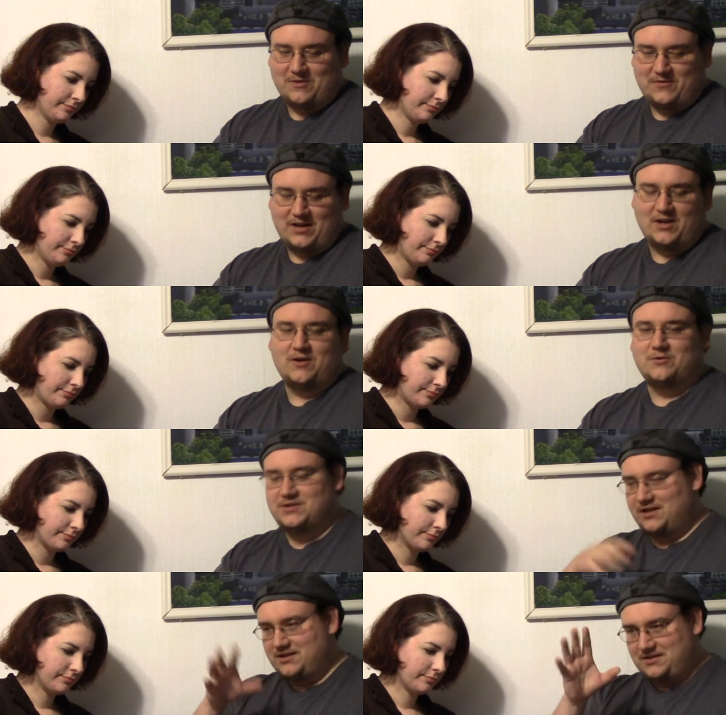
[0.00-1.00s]
Speaker 1: their
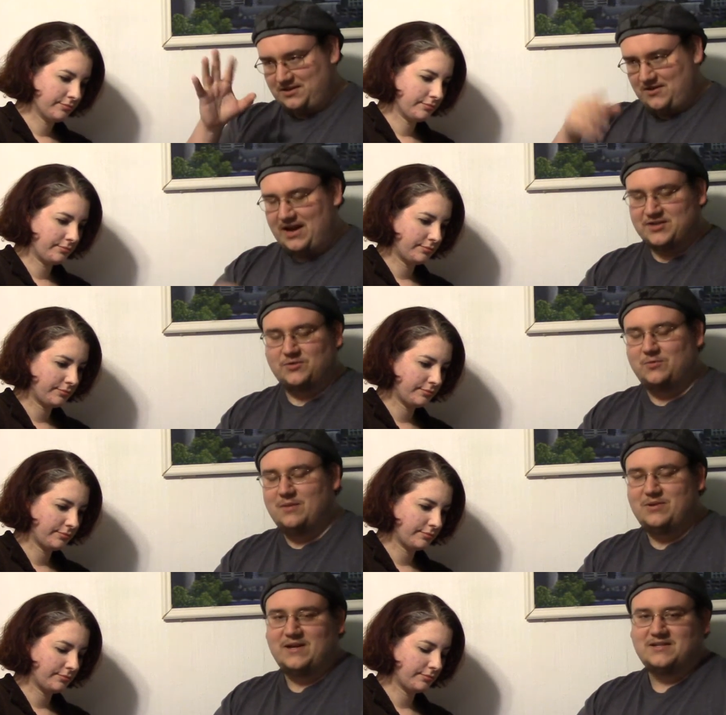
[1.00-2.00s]
videos and their actual
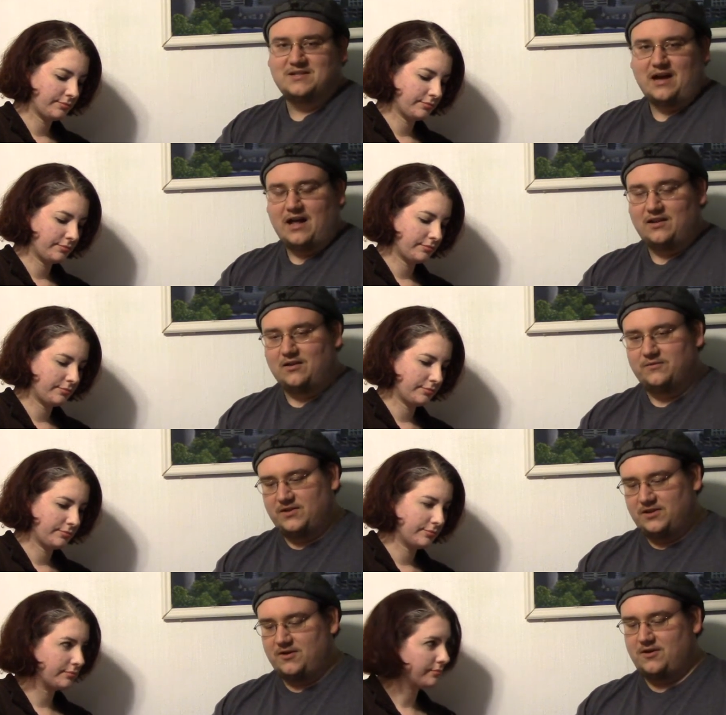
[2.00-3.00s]
webpage, I
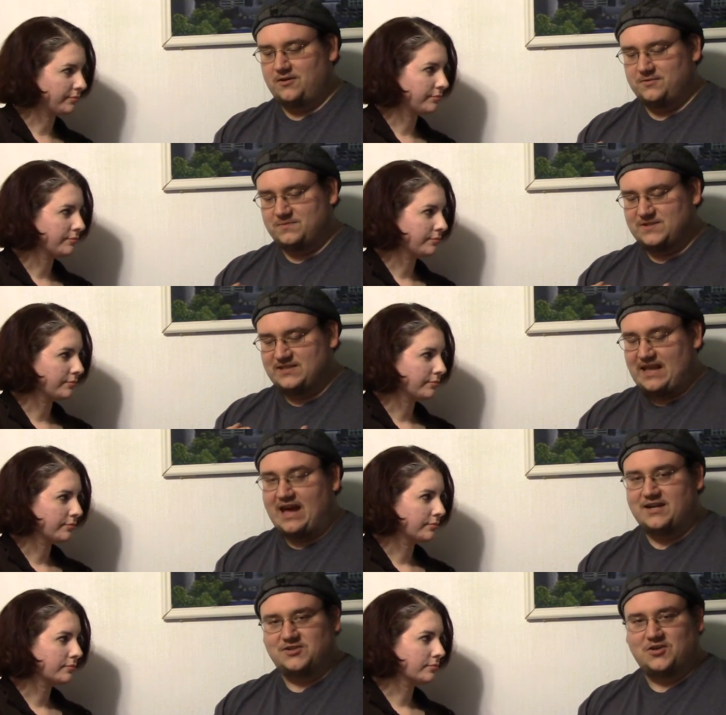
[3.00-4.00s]
loved their
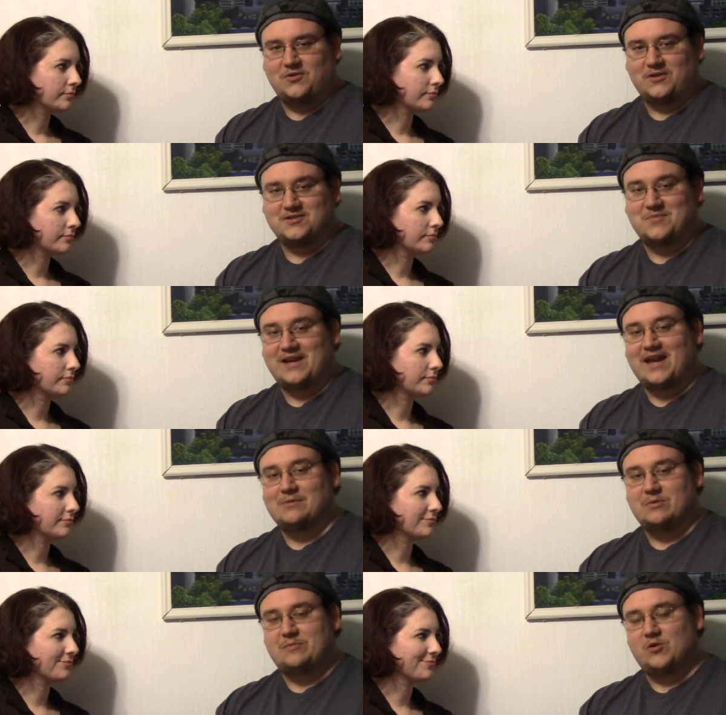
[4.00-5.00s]
status tokens being able to be